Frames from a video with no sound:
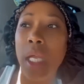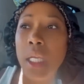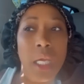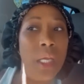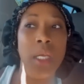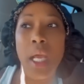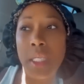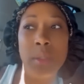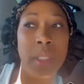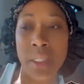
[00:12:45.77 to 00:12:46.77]
and then
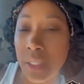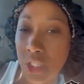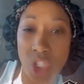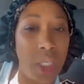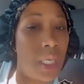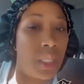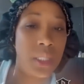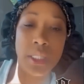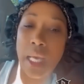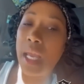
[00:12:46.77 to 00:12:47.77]
ex- the, she getting
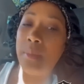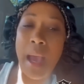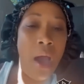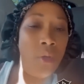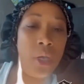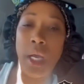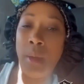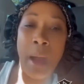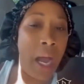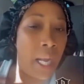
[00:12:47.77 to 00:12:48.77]
the same
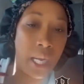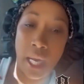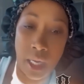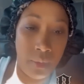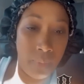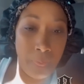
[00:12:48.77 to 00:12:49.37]
outcome I got.